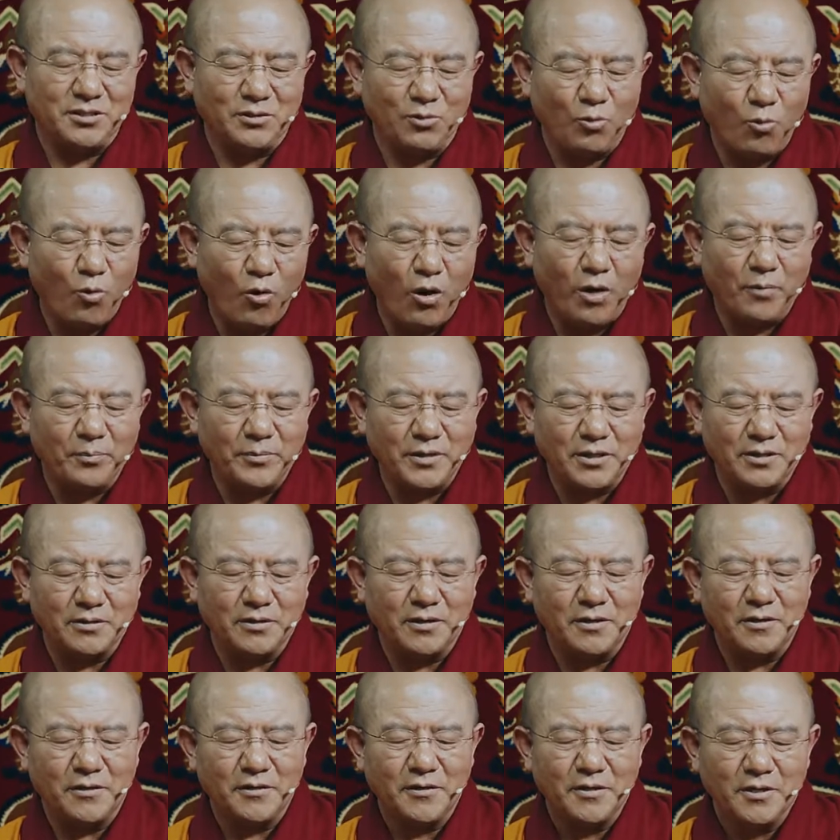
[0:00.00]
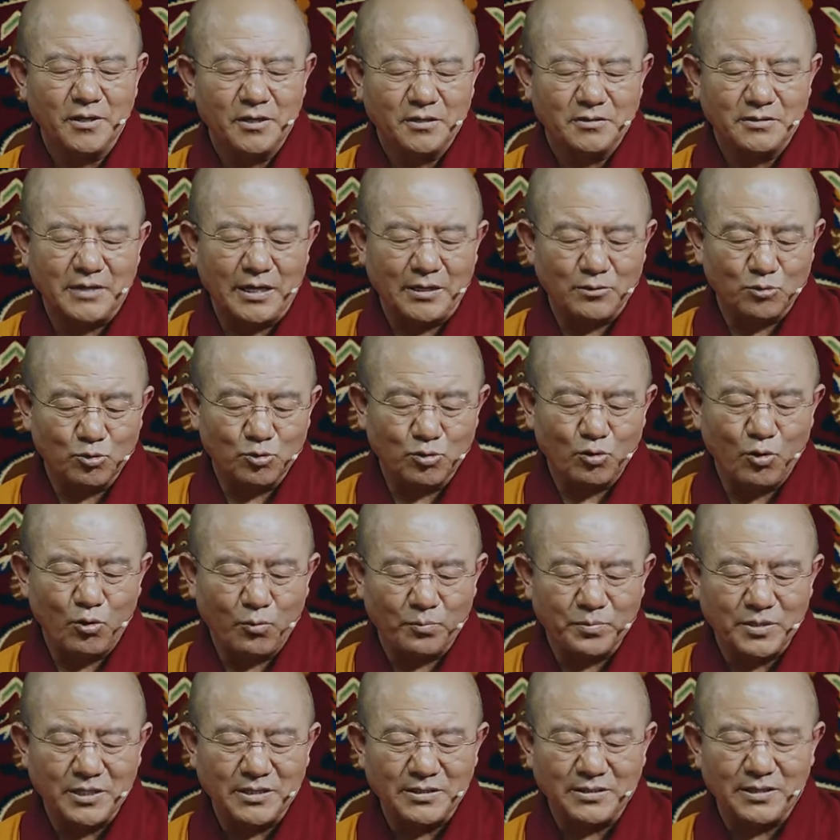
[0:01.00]
such as the notion of
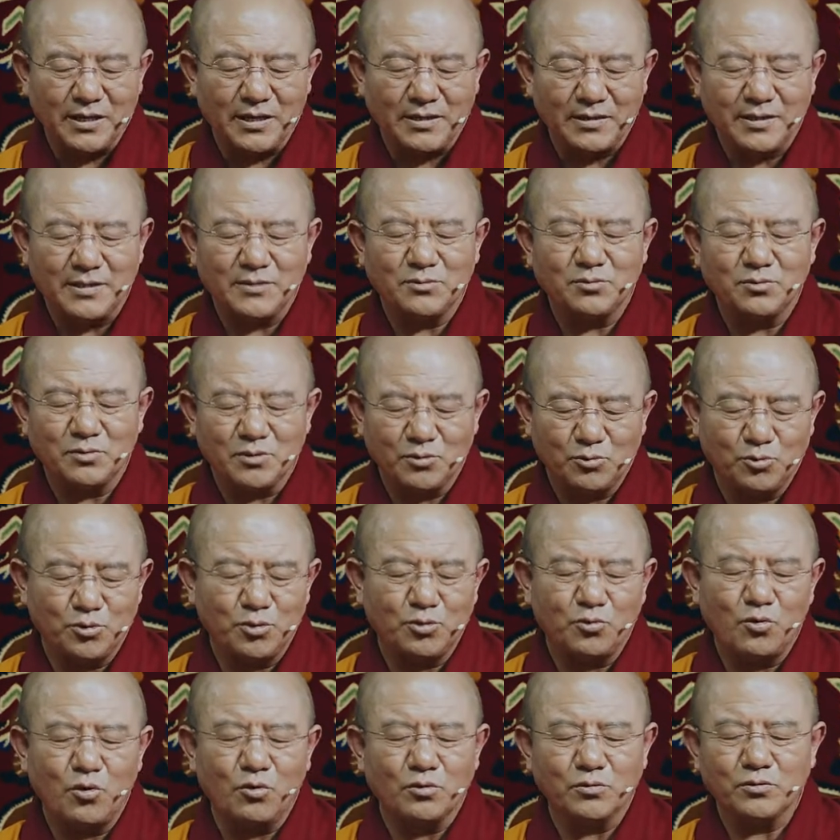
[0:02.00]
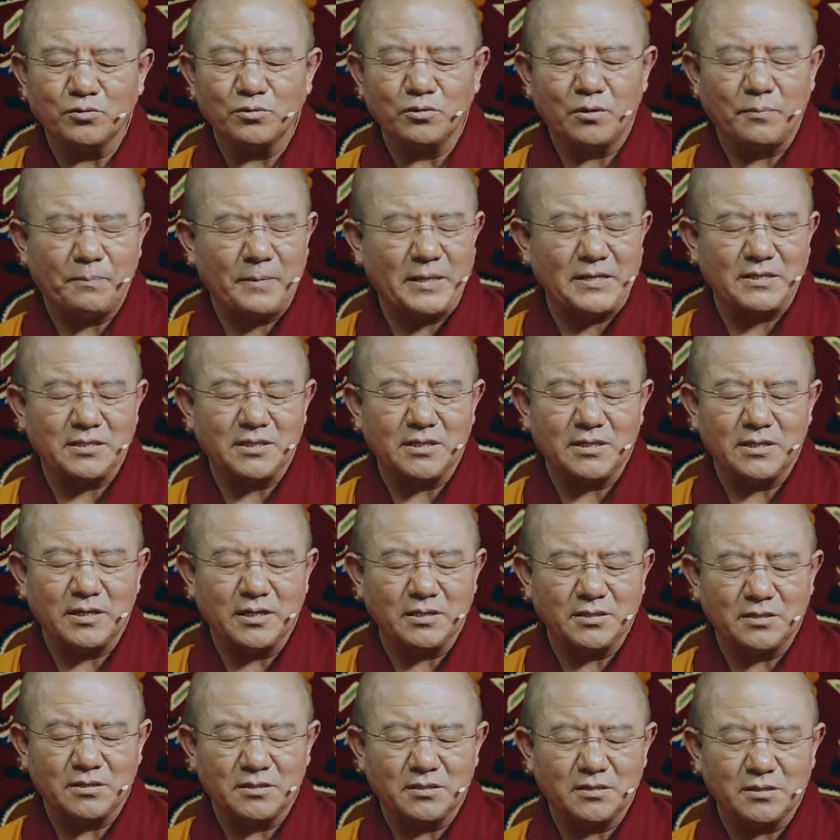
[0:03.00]
being born, unborn, and so on, from
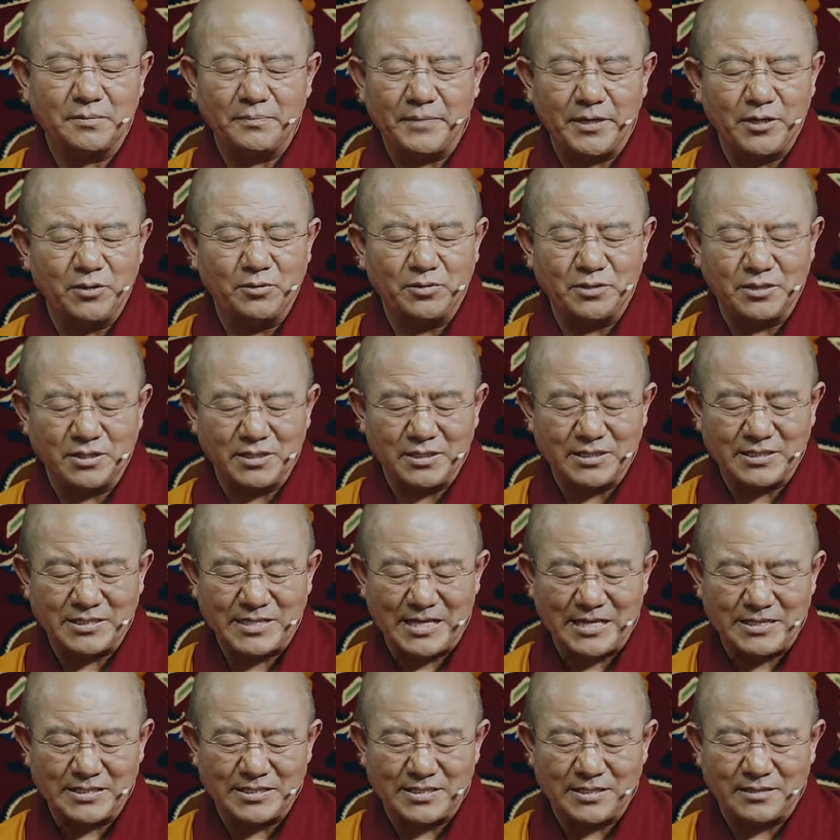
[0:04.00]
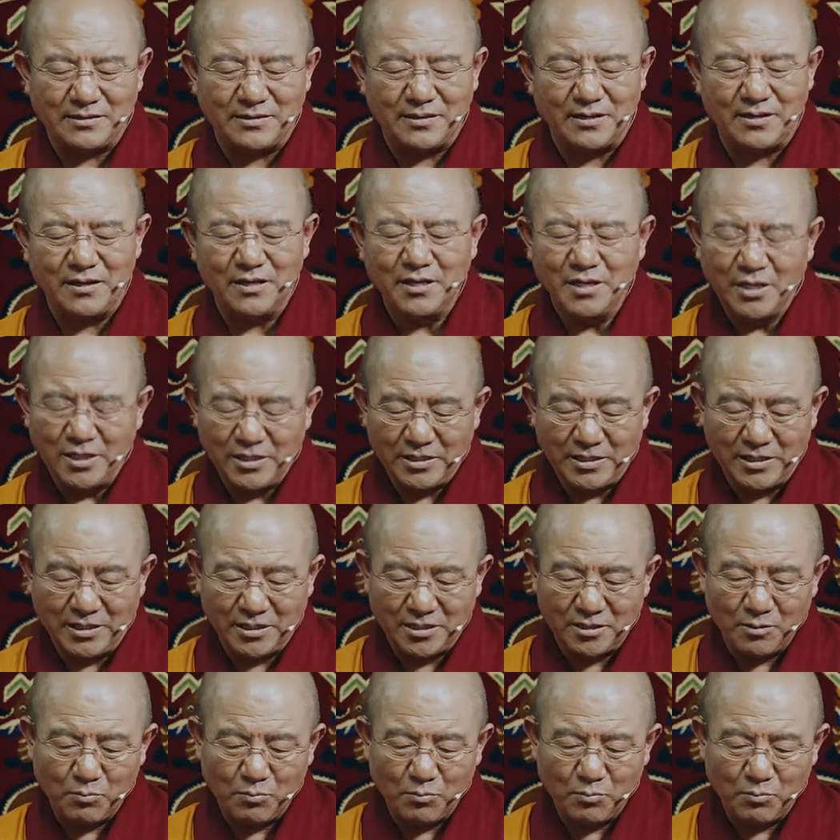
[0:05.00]
the sutra requested by